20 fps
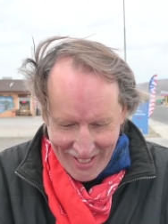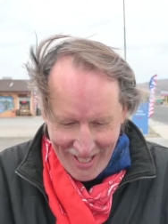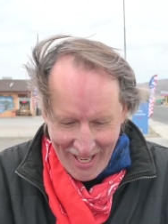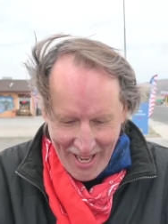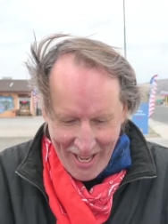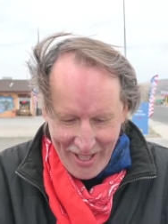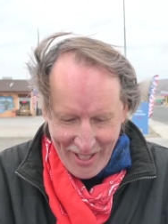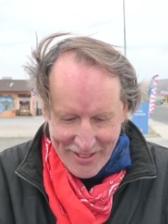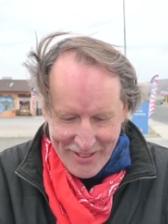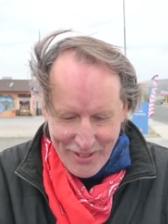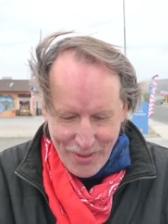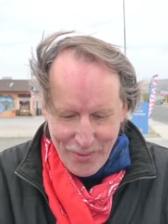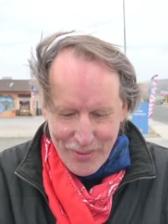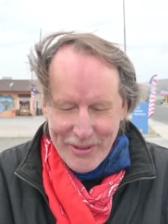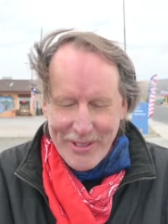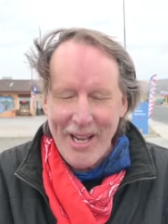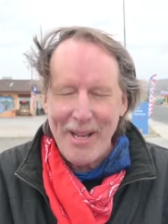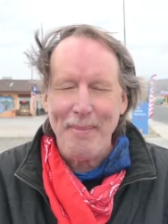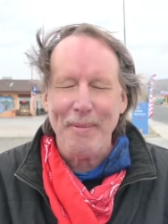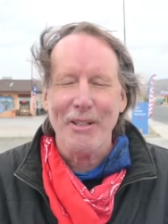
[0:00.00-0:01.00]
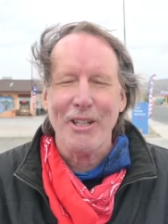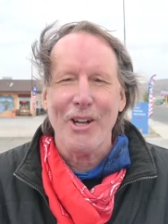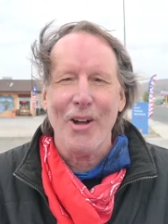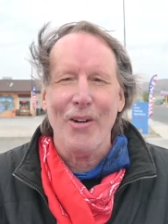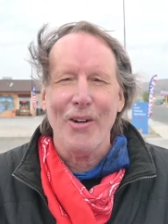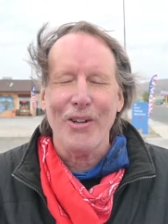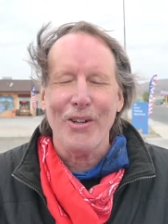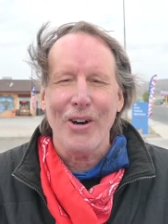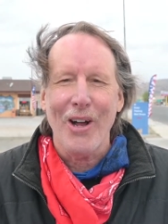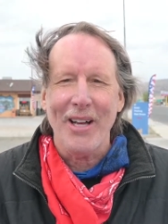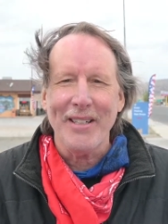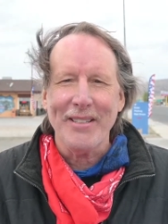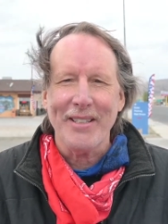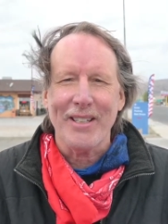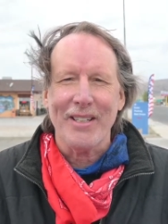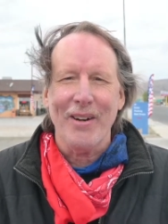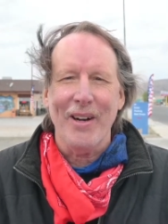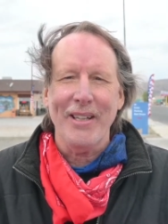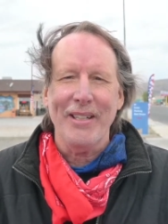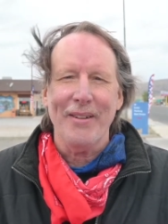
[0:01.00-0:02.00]
I also was able to go across
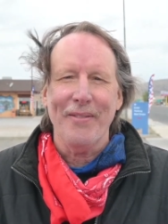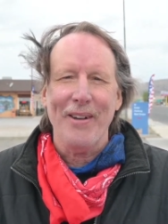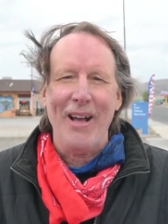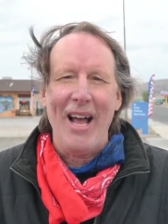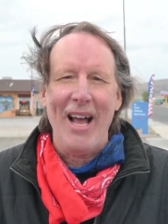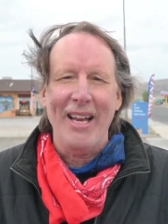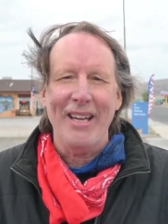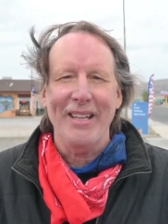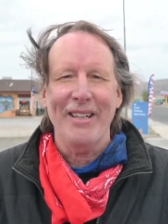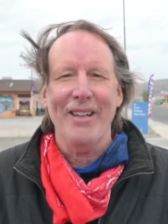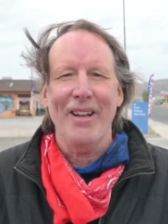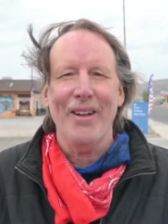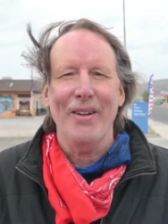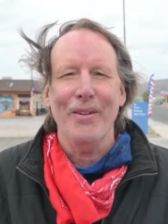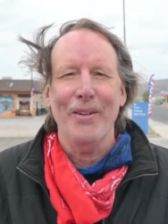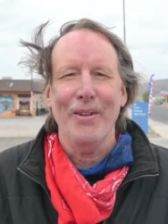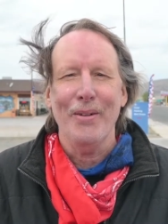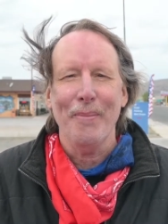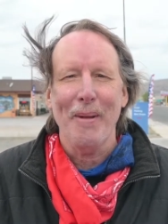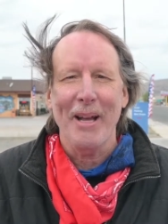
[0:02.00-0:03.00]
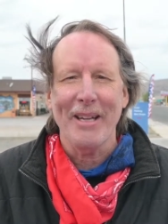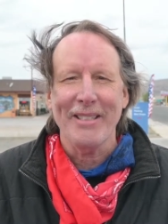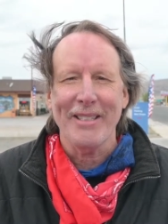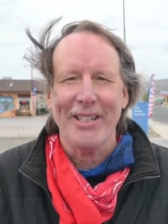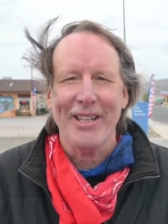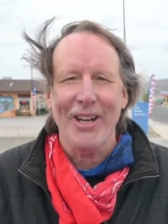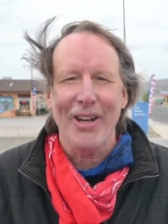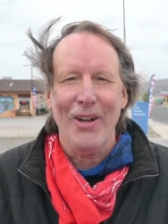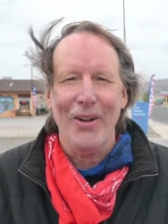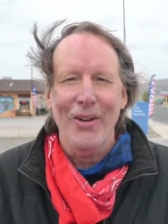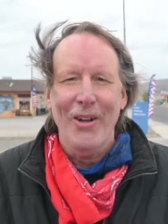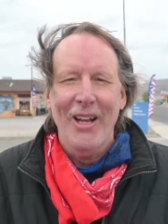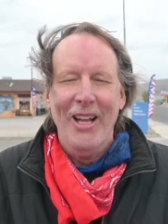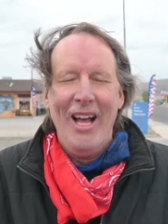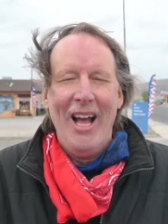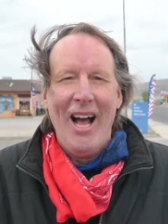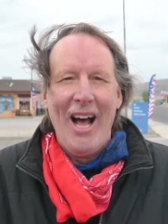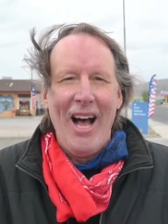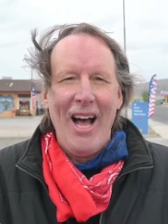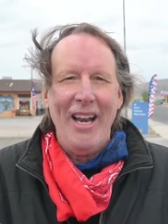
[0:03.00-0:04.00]
the Great Divide in New Mexico
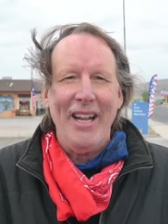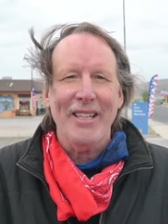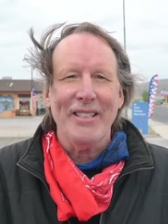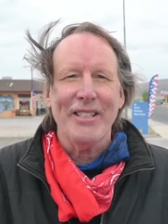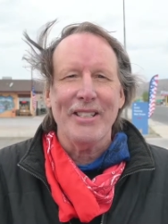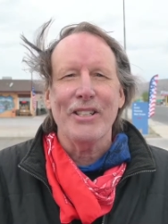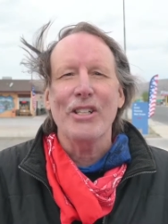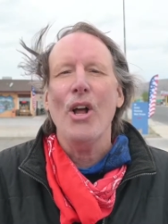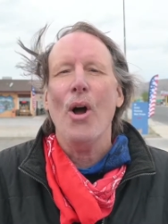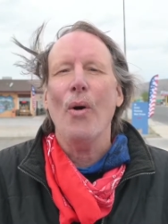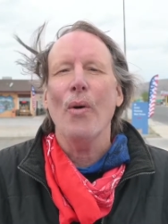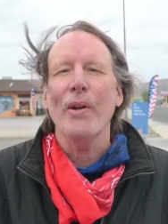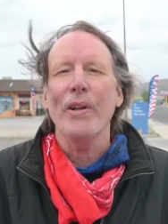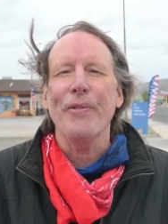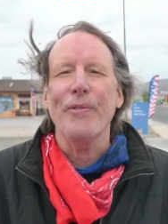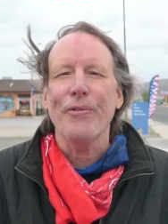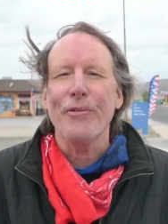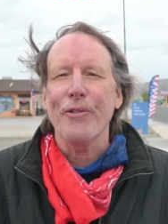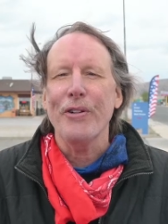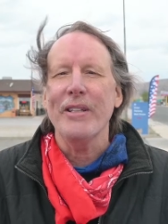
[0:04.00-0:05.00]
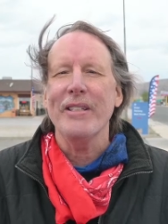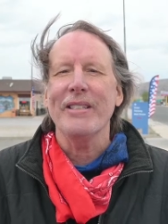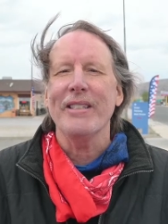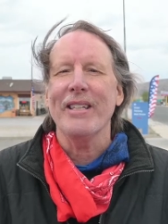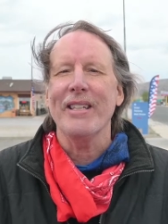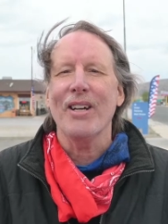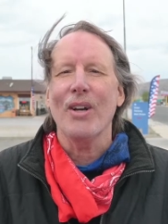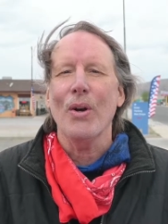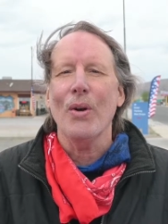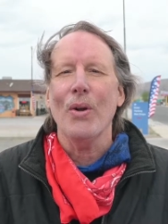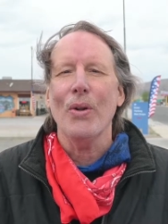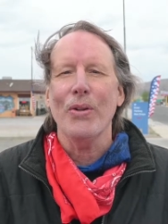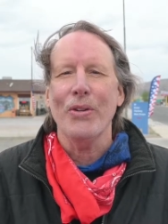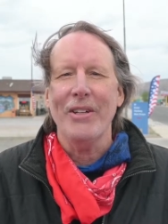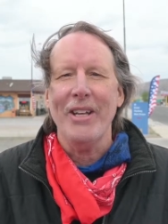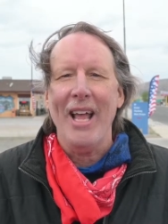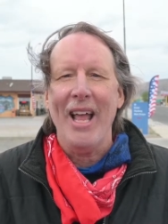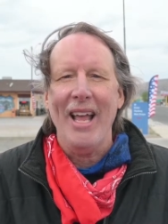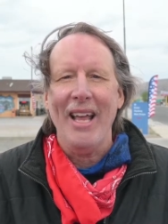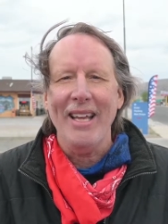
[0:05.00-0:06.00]
on a snowy, freezing
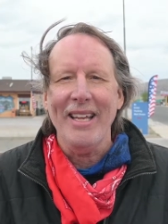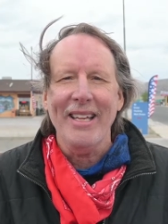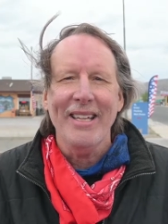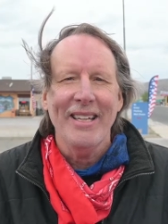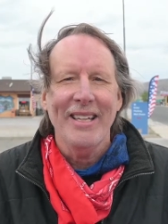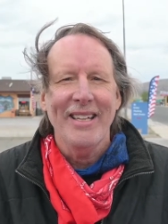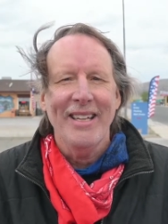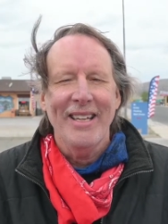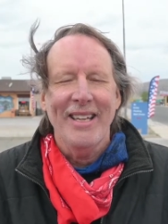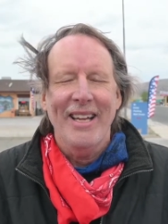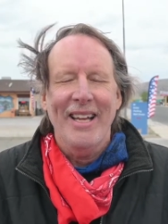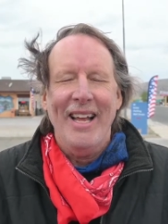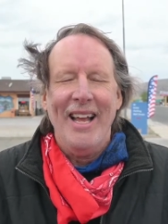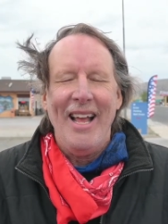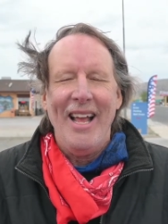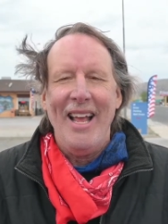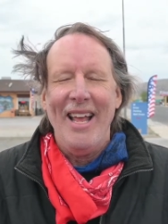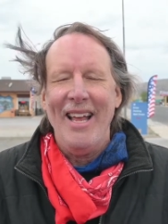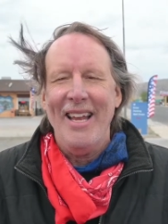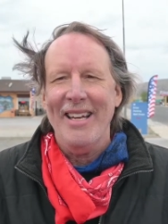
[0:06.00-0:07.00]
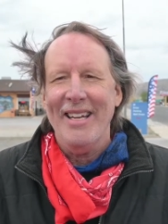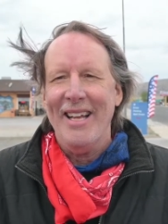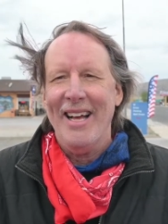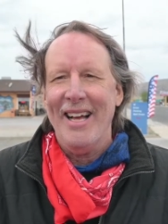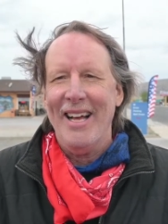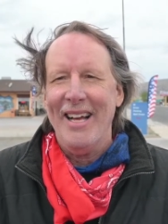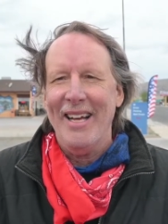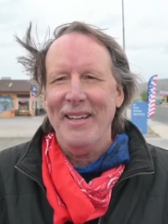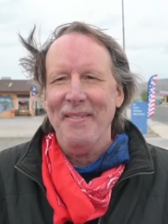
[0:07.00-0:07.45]
cold day and uh,